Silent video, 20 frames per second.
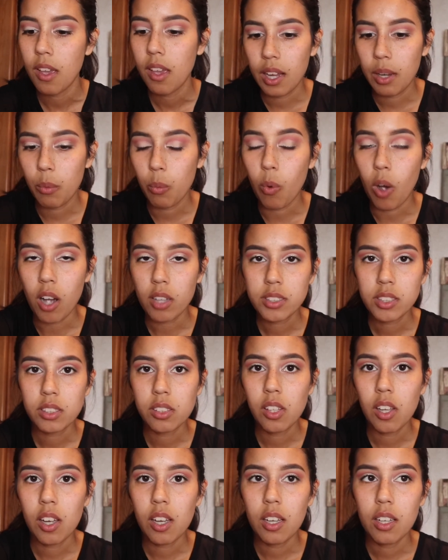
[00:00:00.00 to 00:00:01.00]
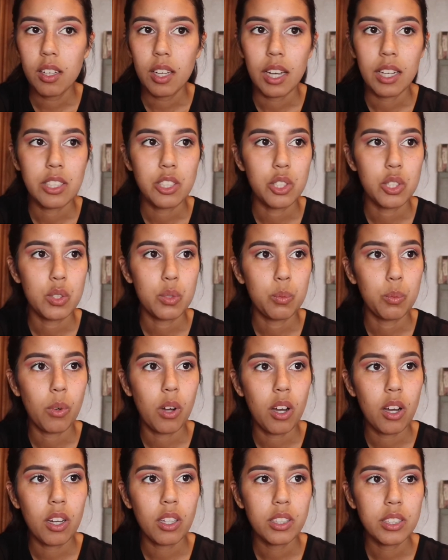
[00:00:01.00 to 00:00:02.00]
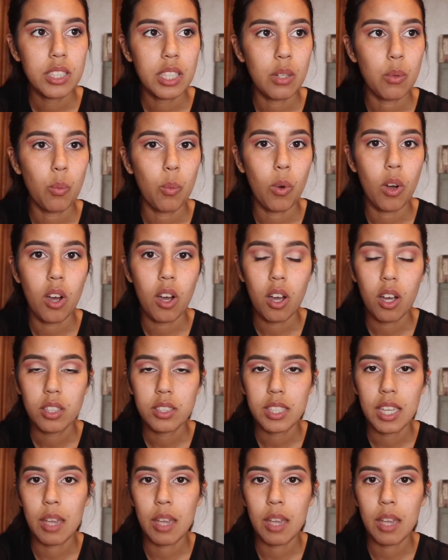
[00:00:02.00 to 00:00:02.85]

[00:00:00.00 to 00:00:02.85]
I walked a lot. I just walked and walked,